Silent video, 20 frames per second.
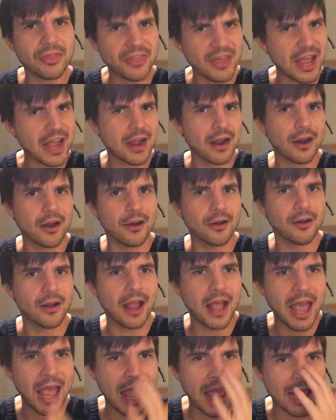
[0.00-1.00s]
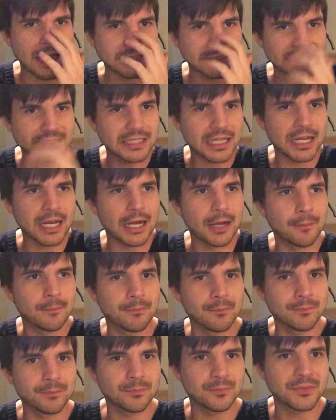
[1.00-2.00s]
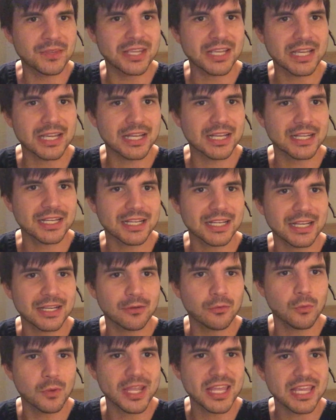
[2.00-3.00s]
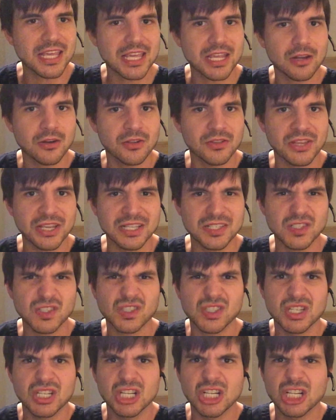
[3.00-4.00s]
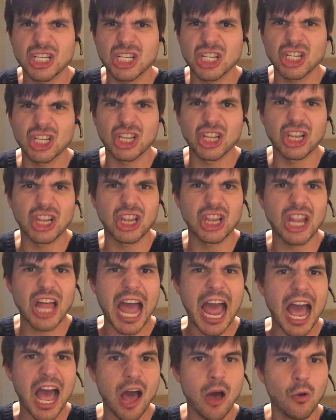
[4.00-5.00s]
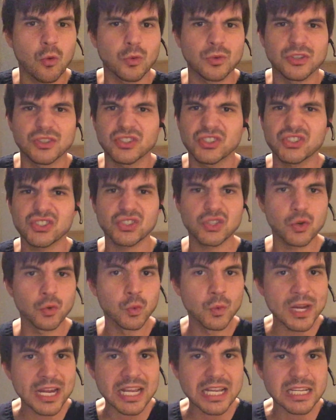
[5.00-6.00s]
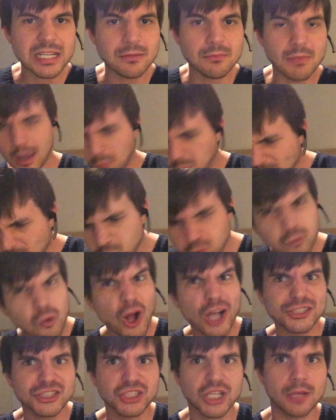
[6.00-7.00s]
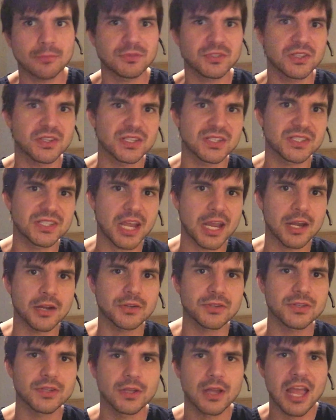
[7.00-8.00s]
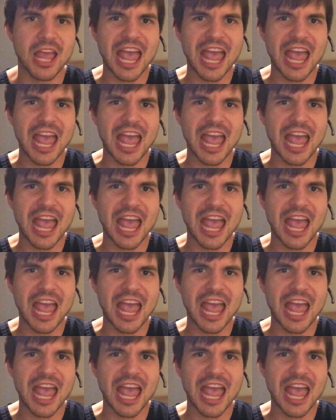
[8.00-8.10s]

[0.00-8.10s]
there, and we hear this loud scream, and we rush up to the stairs,